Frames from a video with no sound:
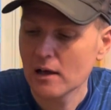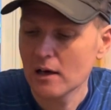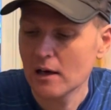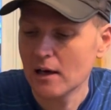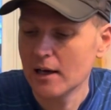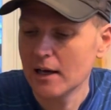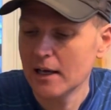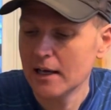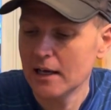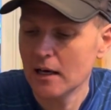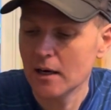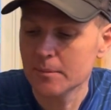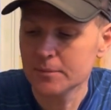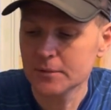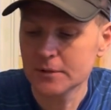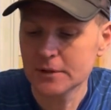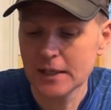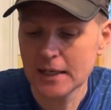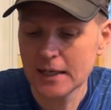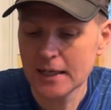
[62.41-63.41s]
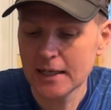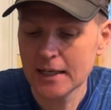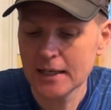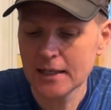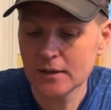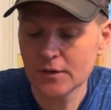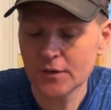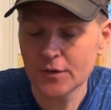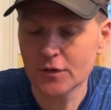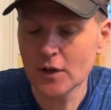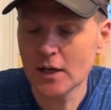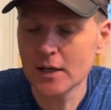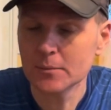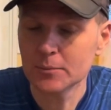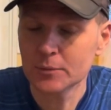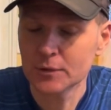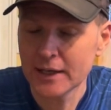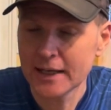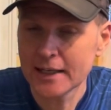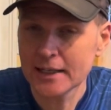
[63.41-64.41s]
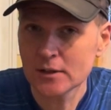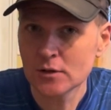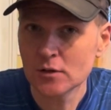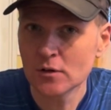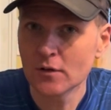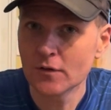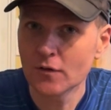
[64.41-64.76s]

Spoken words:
I upgrade the front brake to